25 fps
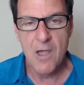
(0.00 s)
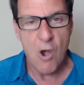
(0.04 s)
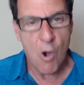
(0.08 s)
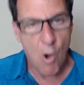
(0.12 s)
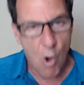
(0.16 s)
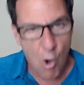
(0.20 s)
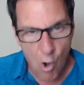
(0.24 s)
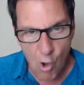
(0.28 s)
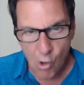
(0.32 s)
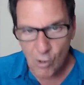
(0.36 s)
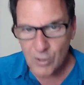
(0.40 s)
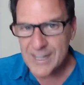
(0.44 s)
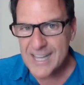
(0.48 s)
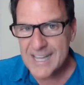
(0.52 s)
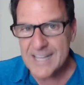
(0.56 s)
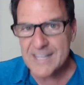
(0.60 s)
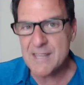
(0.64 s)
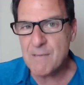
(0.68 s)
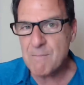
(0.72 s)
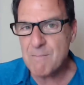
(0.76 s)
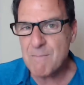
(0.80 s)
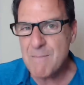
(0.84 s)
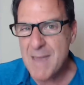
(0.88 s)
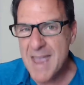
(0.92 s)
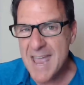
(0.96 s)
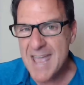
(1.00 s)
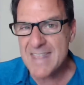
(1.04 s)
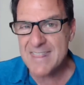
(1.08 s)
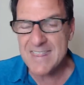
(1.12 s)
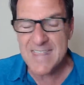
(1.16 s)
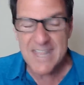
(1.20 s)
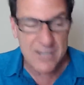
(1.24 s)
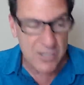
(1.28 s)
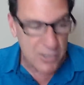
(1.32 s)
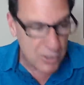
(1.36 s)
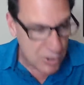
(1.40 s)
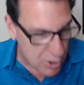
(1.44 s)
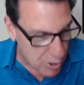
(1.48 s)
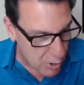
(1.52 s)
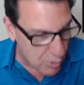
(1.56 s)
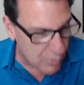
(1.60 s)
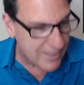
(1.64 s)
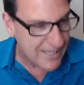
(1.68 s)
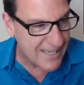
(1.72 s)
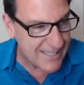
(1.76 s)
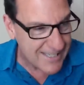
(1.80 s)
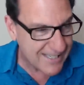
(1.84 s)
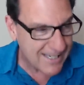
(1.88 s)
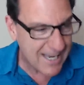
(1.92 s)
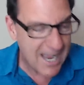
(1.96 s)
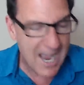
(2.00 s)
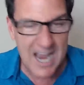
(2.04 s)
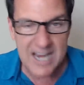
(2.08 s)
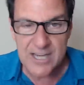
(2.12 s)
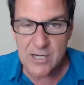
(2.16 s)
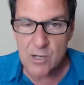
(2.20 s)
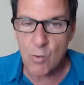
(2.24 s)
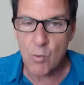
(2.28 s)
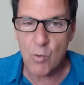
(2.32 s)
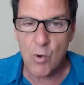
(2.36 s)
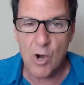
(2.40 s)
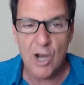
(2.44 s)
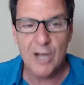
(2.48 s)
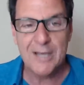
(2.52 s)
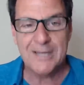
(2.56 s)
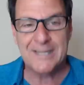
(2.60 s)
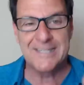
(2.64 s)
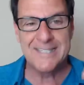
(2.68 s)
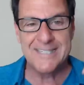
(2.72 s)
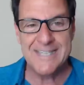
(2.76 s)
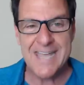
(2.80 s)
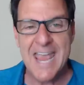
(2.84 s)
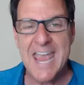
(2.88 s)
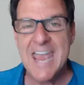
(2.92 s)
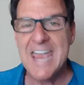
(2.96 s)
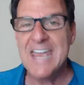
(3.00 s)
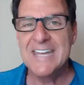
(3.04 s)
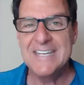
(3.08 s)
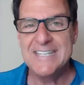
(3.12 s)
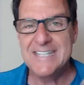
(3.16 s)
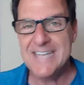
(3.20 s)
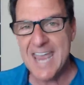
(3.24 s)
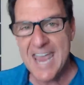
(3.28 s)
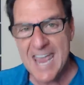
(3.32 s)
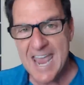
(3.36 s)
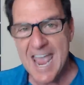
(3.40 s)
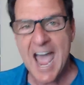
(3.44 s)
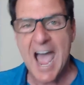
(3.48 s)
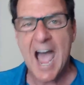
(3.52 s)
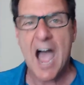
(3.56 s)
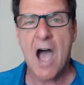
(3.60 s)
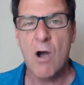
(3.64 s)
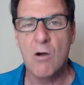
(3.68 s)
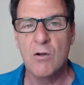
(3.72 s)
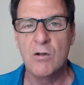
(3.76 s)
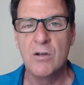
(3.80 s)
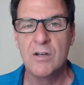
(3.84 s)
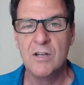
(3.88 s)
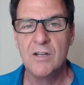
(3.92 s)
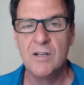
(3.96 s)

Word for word: Only the men that do this kind of work day in, day out